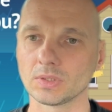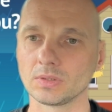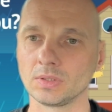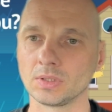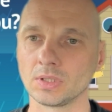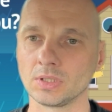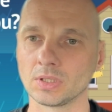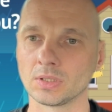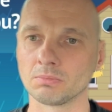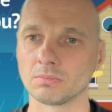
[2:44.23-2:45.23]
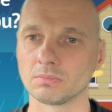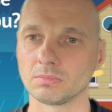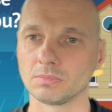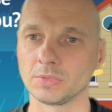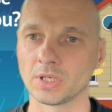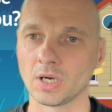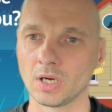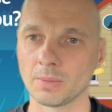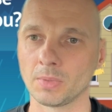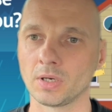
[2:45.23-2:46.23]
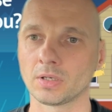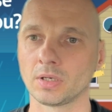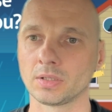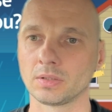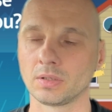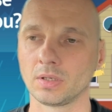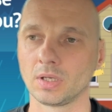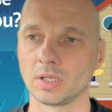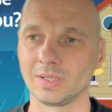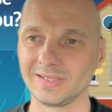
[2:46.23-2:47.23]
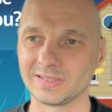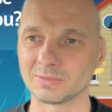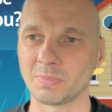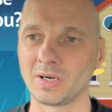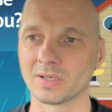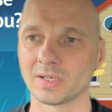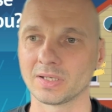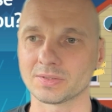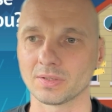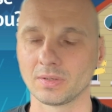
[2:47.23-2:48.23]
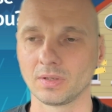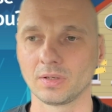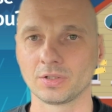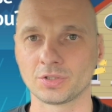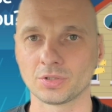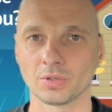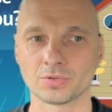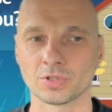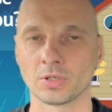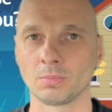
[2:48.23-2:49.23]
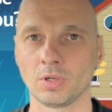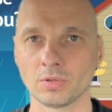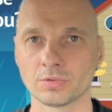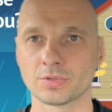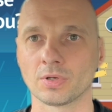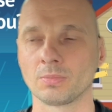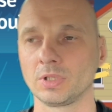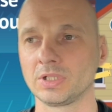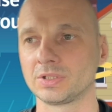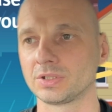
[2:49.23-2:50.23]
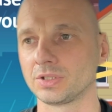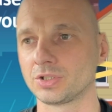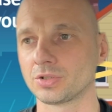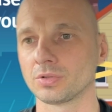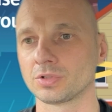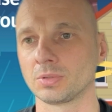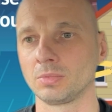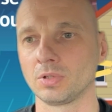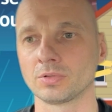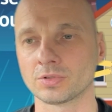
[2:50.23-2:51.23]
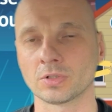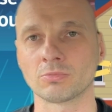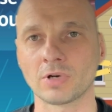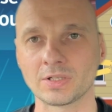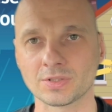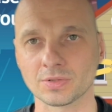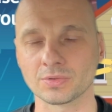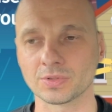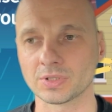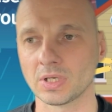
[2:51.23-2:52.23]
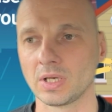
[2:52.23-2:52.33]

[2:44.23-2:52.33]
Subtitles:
in a hire market, lease market, short-term, long-term leases, short-term, long-term rentals,